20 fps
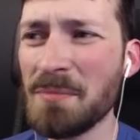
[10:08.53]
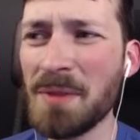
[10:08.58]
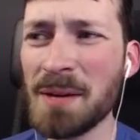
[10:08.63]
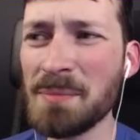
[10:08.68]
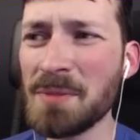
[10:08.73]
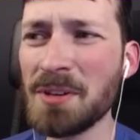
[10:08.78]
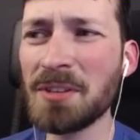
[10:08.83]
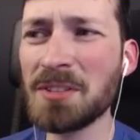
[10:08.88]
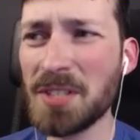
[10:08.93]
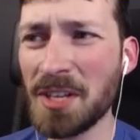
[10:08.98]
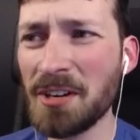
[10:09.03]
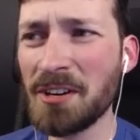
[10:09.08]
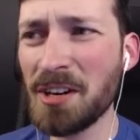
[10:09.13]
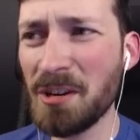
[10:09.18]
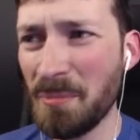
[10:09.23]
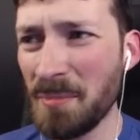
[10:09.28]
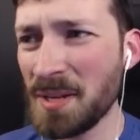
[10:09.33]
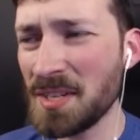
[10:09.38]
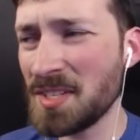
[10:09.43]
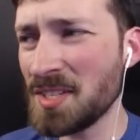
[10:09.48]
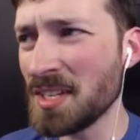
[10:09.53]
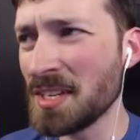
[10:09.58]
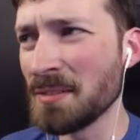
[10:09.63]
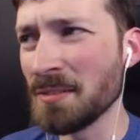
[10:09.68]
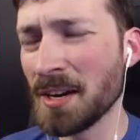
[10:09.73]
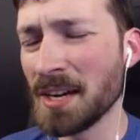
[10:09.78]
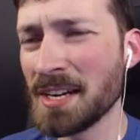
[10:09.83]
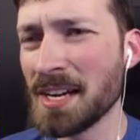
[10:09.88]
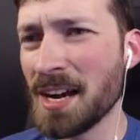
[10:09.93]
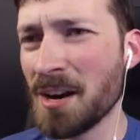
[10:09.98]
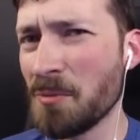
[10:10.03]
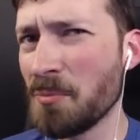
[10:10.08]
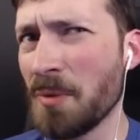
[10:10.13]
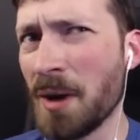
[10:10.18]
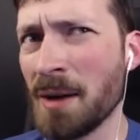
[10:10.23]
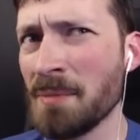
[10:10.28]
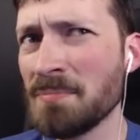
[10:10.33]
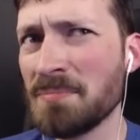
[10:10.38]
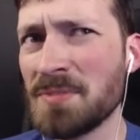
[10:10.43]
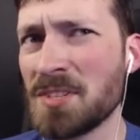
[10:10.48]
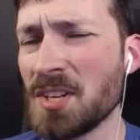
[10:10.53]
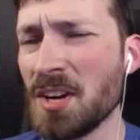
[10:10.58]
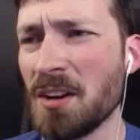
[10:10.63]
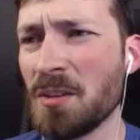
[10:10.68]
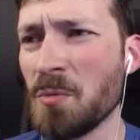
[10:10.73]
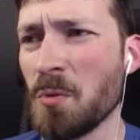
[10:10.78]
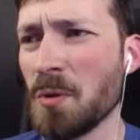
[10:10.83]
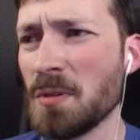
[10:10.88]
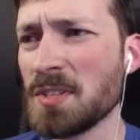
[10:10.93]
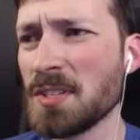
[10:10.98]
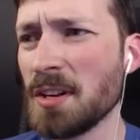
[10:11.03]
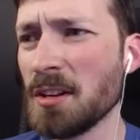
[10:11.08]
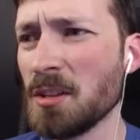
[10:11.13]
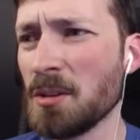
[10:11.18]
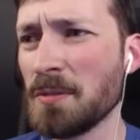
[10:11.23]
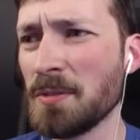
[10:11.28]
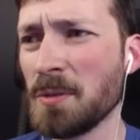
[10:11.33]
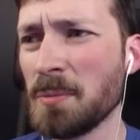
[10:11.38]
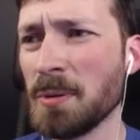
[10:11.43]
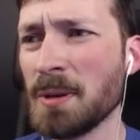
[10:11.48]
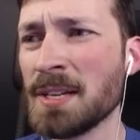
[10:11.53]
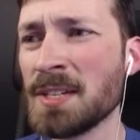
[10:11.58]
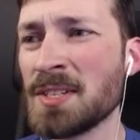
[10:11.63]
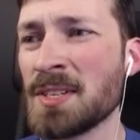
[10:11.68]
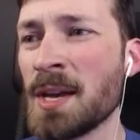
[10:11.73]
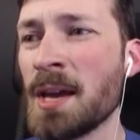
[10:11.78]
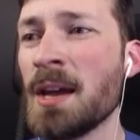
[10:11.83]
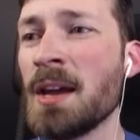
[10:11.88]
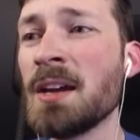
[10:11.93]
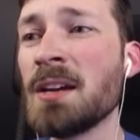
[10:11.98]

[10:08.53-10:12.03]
My military are busy right now. I'm starting wars all over the place.